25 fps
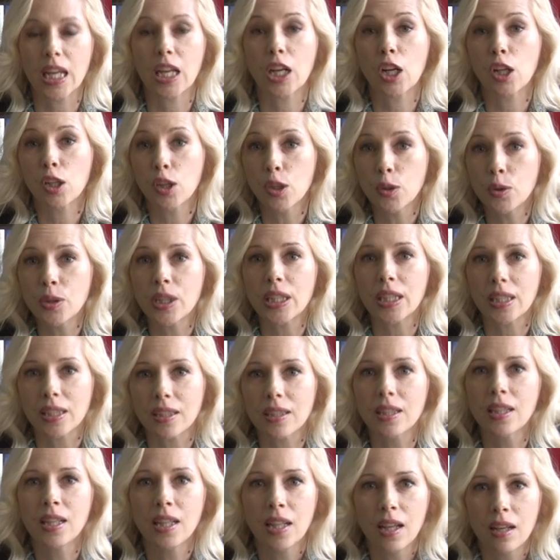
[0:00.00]

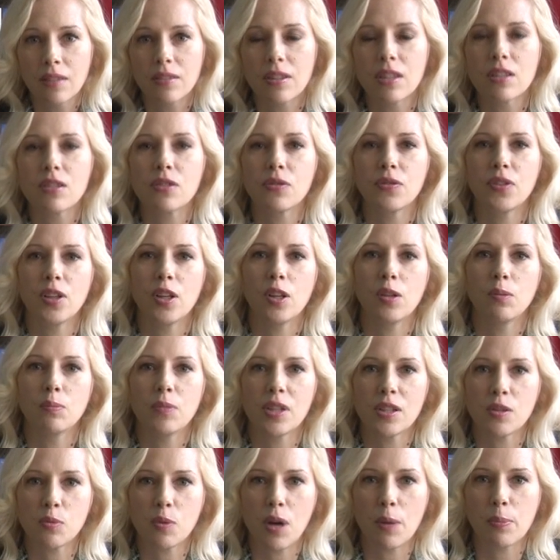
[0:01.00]
including this film,
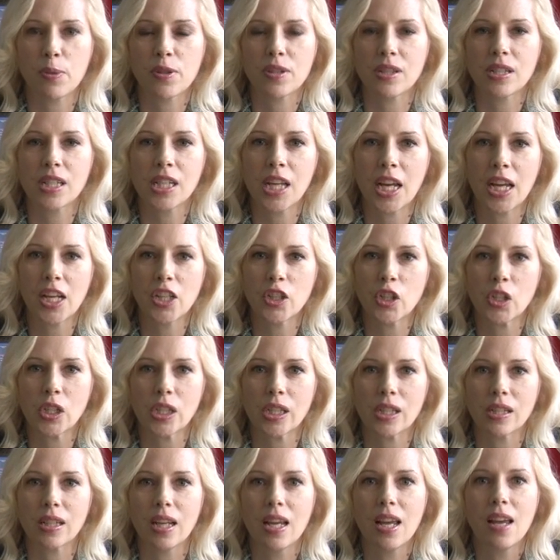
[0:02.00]

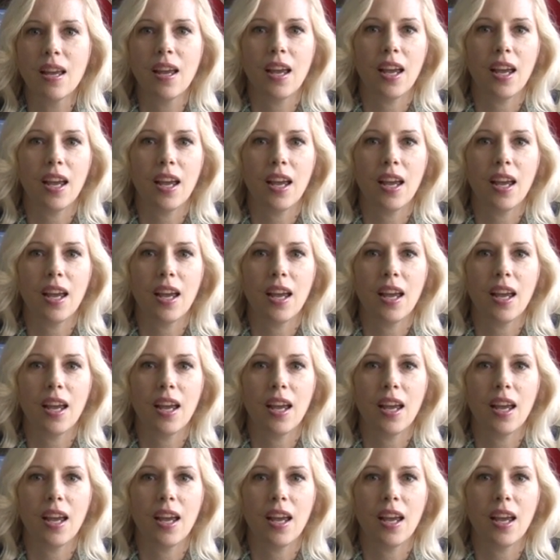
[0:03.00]
Misrepresentation,